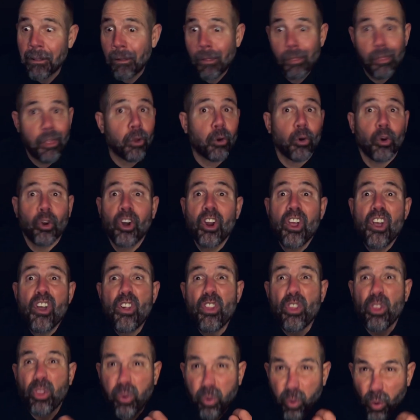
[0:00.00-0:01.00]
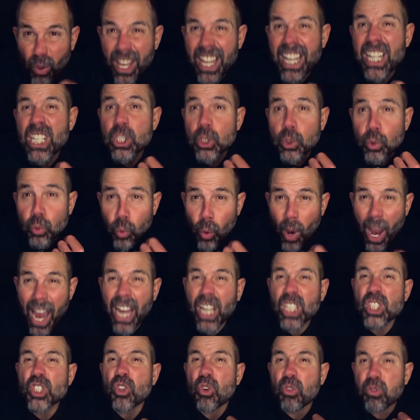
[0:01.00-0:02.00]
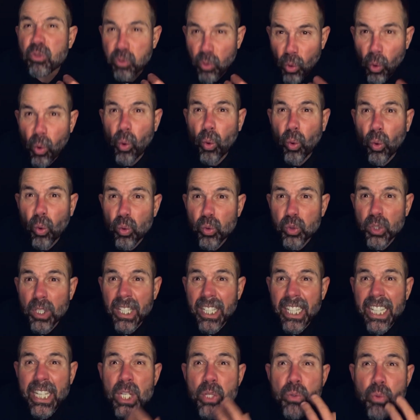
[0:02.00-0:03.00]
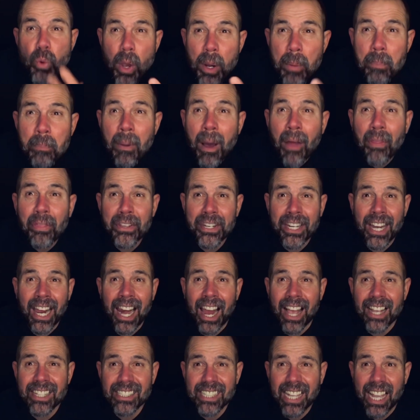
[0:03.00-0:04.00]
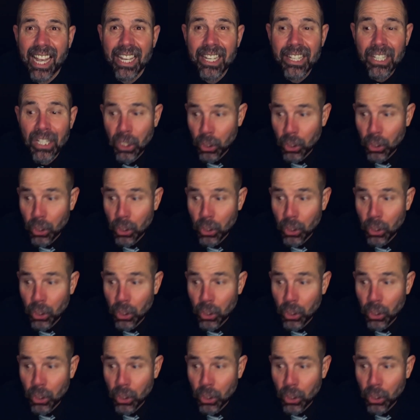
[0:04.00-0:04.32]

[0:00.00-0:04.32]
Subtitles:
There were 3 strikes of gold in 1 month in Alaska,